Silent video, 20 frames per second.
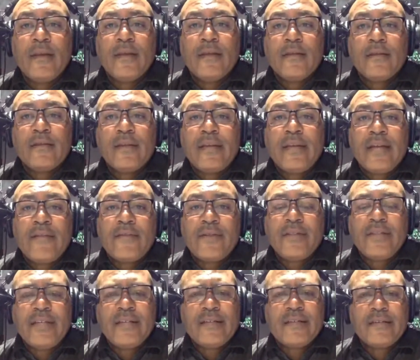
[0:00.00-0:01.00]
they never
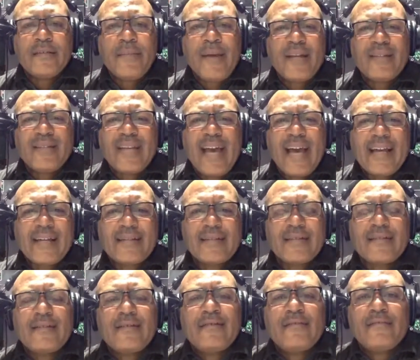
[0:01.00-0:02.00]
teach us about
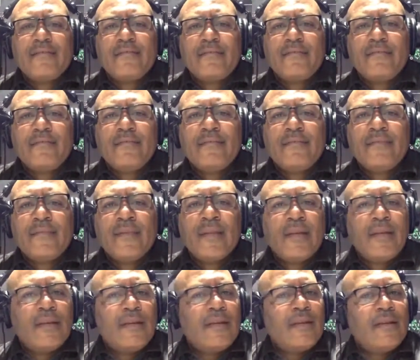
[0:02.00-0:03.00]
taxes.
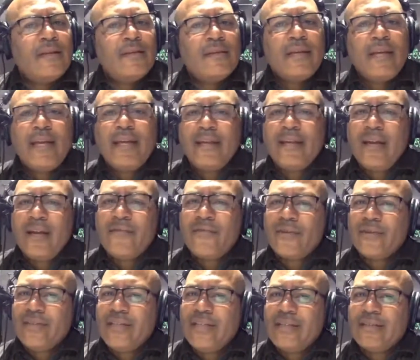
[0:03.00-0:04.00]
They
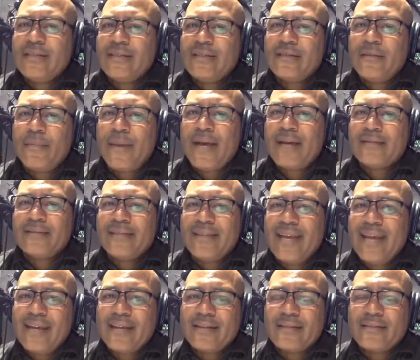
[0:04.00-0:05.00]
never teach us about
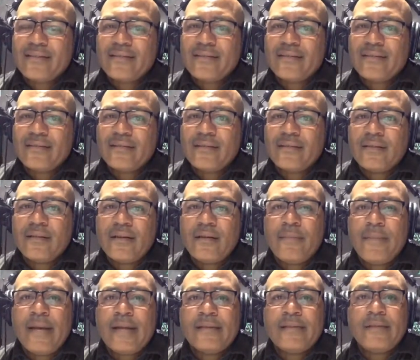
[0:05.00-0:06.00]
debt,
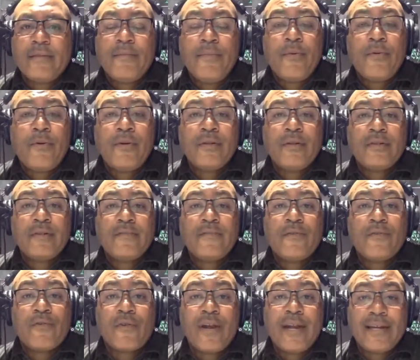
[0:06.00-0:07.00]
about the importance of
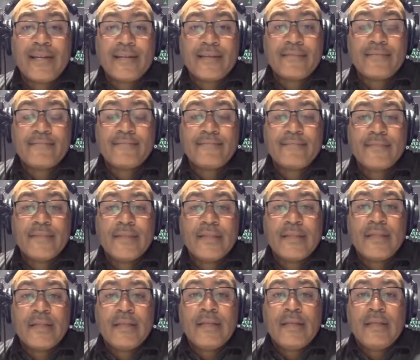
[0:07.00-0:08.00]
credit.
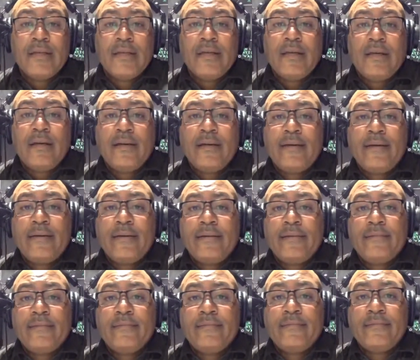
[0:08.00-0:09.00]

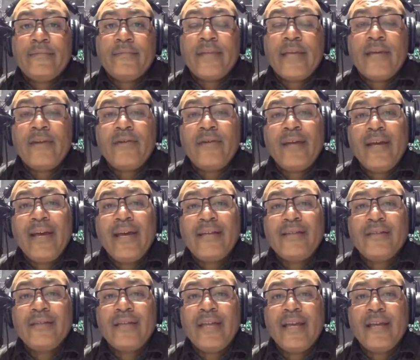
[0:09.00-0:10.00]
They don't
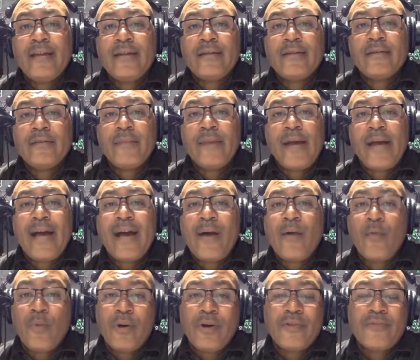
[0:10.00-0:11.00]
educate us about how
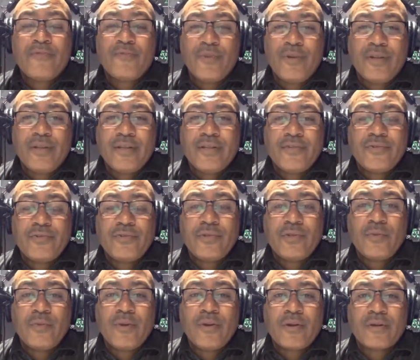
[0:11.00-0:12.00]
wealth really and
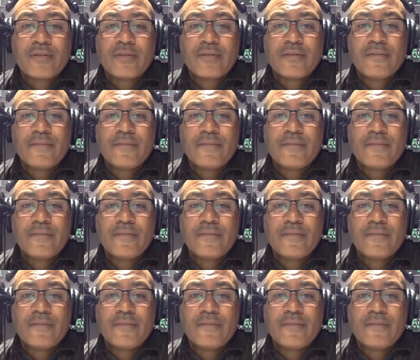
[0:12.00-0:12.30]
truly works.